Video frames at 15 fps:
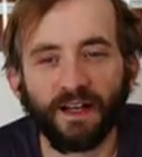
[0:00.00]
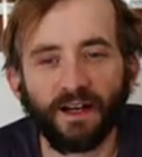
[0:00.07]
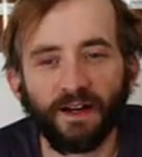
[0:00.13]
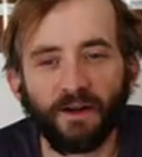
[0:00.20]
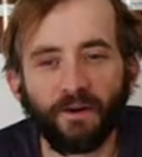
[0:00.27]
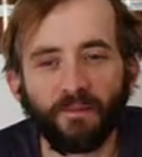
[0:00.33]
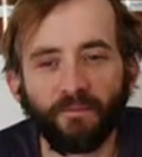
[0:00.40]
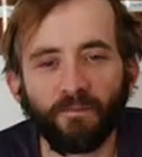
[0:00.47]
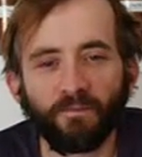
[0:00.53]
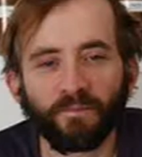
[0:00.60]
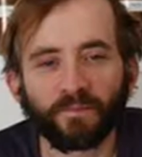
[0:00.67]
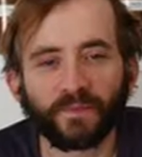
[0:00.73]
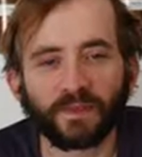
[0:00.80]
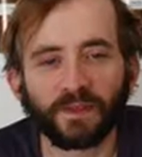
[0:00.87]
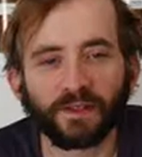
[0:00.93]

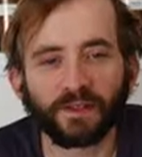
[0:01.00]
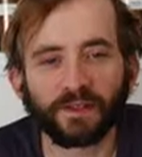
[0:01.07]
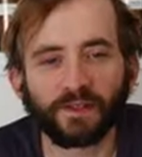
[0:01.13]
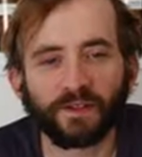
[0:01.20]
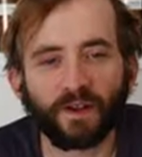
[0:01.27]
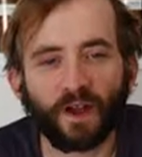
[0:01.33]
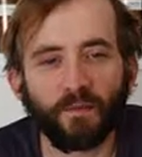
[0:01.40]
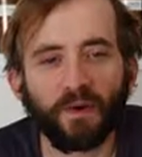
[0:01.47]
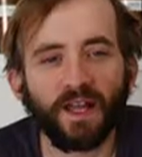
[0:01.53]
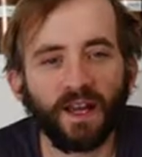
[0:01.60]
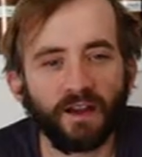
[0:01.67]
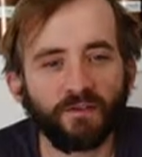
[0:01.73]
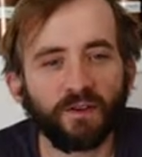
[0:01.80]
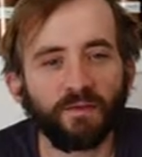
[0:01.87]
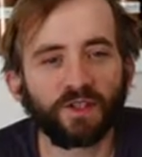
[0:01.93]
So I might
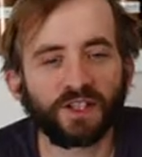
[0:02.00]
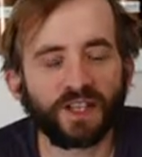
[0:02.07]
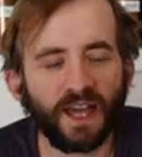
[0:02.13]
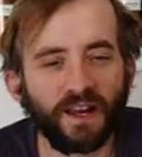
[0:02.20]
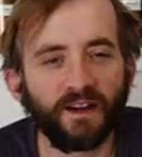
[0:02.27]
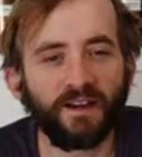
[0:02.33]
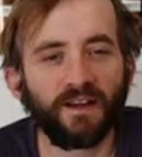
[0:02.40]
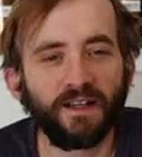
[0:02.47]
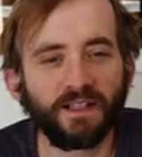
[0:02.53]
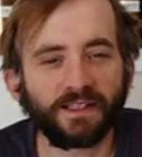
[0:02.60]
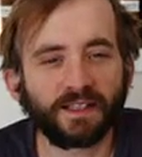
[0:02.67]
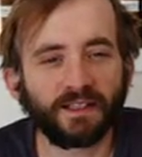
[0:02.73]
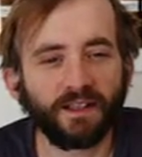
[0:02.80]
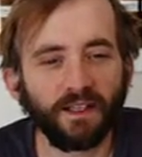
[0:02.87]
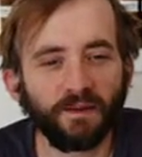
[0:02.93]
have him just edit it
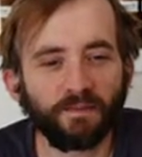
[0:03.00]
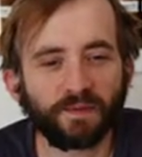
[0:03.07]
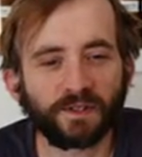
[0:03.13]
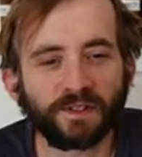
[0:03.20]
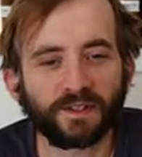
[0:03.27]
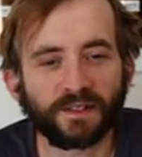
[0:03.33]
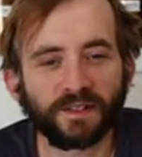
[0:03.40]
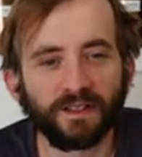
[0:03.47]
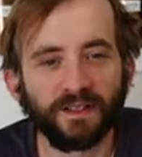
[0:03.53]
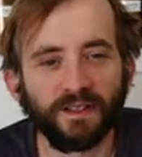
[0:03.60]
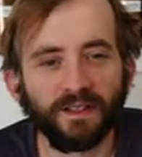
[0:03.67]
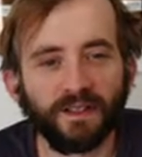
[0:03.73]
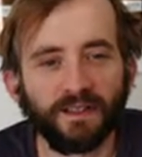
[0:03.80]
into clips.